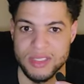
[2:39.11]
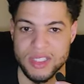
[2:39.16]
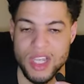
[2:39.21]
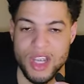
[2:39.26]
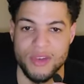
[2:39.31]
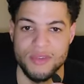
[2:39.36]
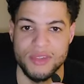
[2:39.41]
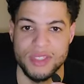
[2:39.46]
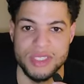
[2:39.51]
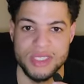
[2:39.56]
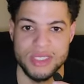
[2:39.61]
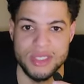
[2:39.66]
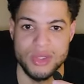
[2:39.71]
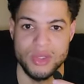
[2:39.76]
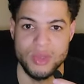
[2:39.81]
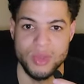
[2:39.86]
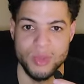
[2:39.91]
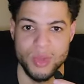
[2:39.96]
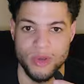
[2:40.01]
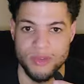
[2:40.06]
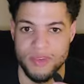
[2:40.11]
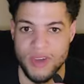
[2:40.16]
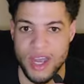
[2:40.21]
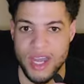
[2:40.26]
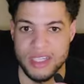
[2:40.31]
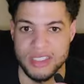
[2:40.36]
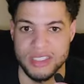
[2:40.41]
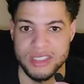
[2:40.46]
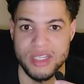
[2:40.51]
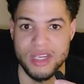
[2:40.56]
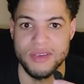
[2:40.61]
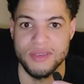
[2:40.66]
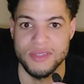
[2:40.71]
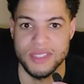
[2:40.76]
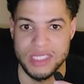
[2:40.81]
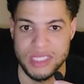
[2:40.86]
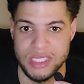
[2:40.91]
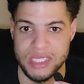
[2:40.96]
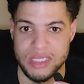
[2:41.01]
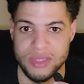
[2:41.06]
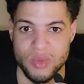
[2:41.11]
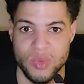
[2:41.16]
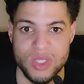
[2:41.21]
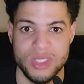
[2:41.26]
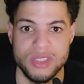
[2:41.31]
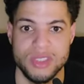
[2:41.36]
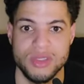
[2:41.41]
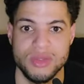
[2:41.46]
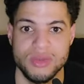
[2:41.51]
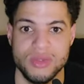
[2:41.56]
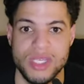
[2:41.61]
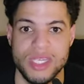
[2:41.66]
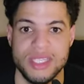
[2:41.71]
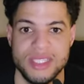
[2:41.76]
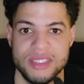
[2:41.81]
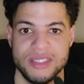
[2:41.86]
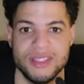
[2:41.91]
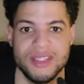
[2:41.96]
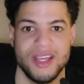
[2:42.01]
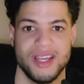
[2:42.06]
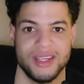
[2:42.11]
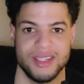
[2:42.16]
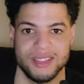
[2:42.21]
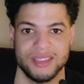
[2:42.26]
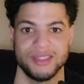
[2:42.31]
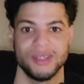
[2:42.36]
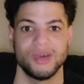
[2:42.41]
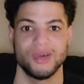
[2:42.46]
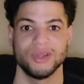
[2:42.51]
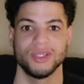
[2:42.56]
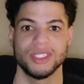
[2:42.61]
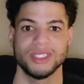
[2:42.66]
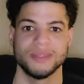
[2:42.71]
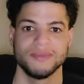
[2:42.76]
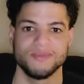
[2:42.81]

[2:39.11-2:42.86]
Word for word: nervous to provide services once you get these clients so